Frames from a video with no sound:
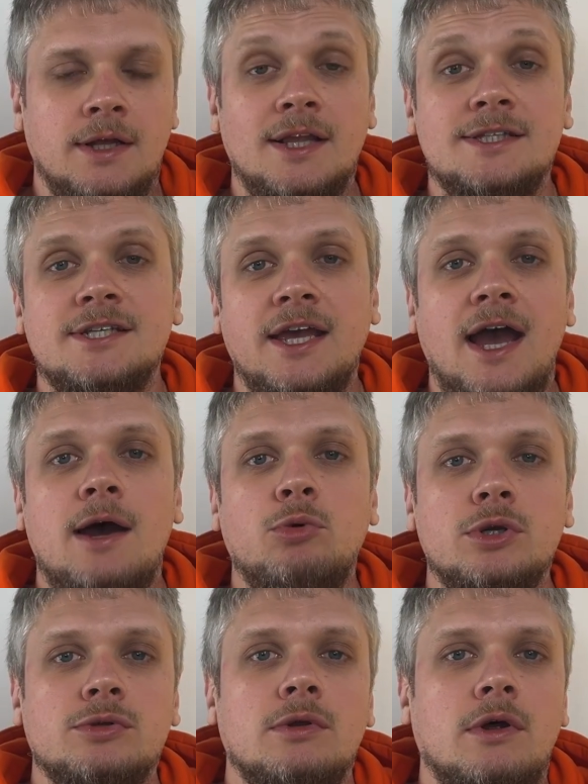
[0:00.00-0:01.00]
Let's say I
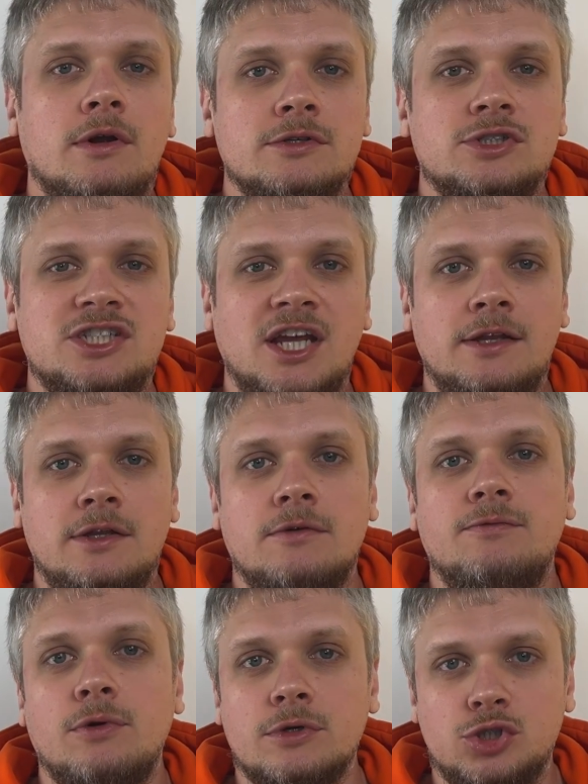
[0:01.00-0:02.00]
want to learn
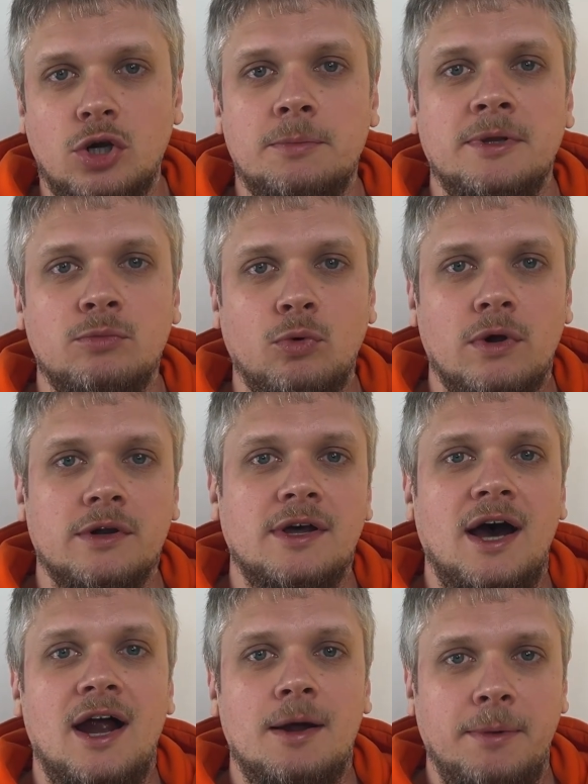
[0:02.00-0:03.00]
gender for German word
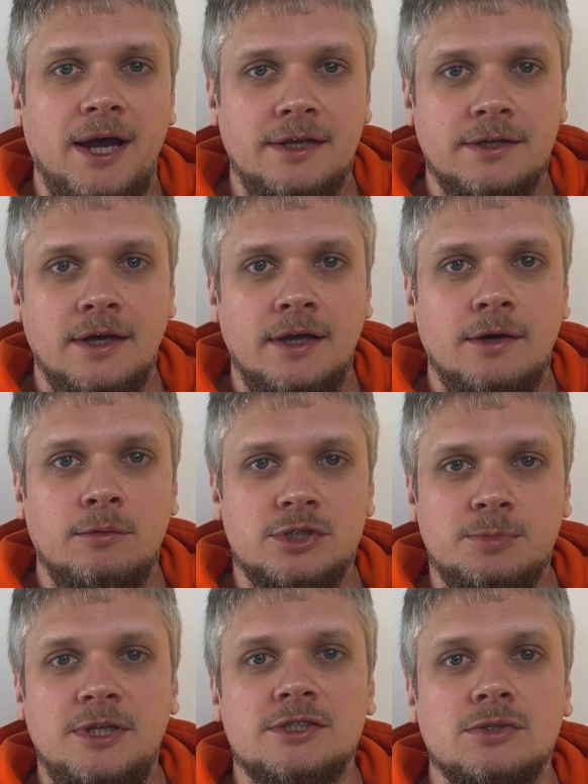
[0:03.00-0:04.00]
Arbeit,
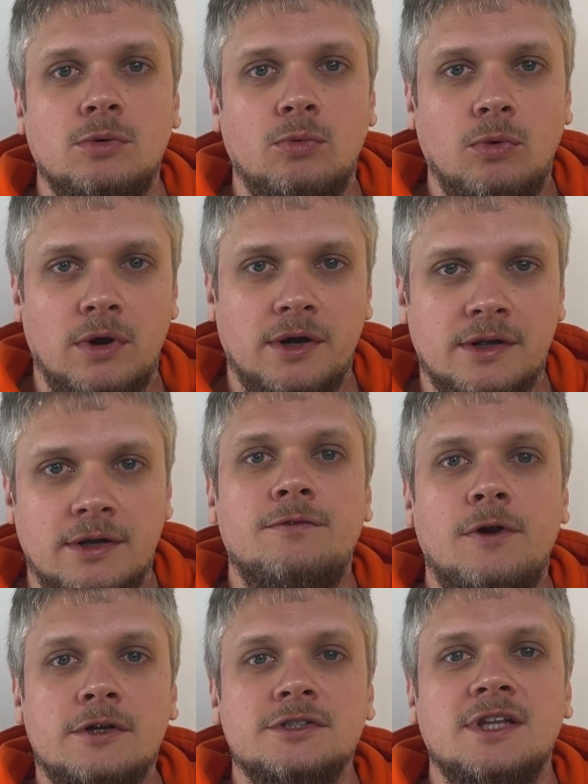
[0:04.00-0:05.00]
which means work.
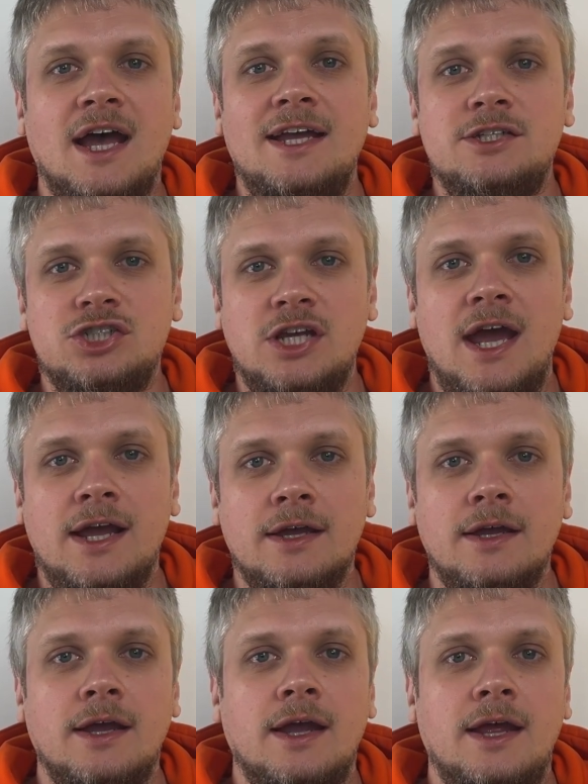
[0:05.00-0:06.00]
First, I
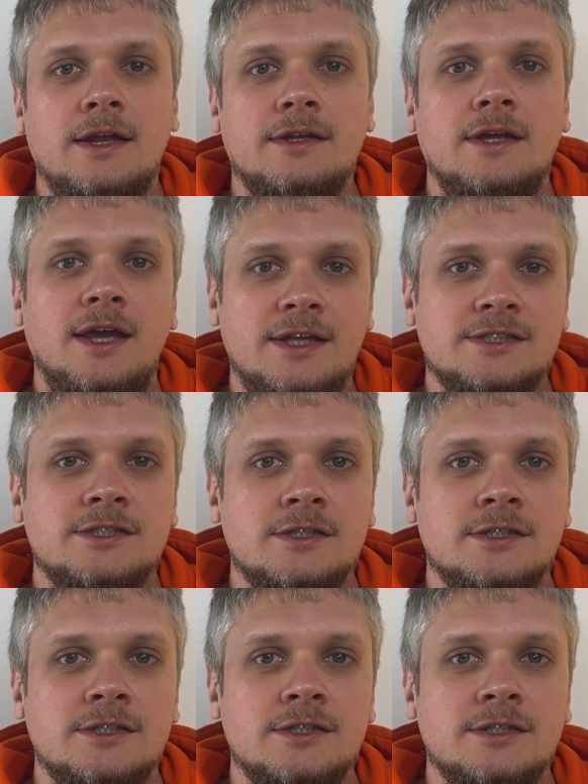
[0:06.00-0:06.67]
check and it's